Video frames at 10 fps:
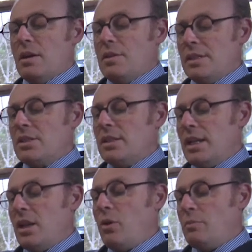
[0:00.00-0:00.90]
This
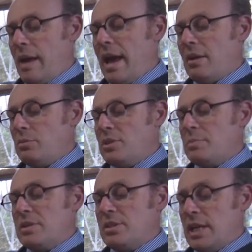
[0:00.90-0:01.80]
little old man was
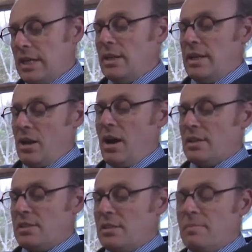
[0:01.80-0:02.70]
particularly
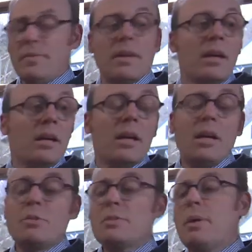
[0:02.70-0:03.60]
nice.
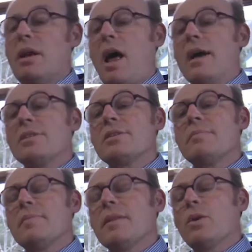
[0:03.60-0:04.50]
He was polite,
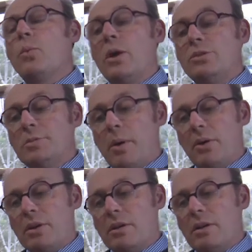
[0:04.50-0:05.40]

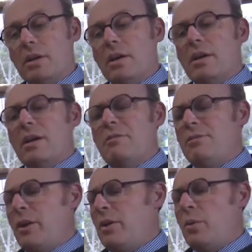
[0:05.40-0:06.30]
well-spoken,
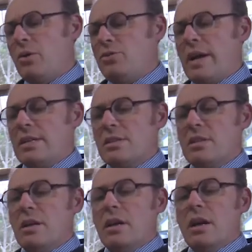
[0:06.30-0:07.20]
very well dressed.
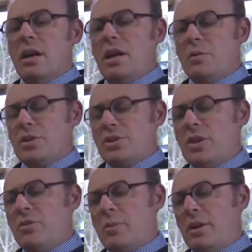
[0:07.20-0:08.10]
He was a
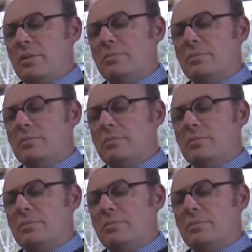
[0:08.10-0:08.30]
gentleman.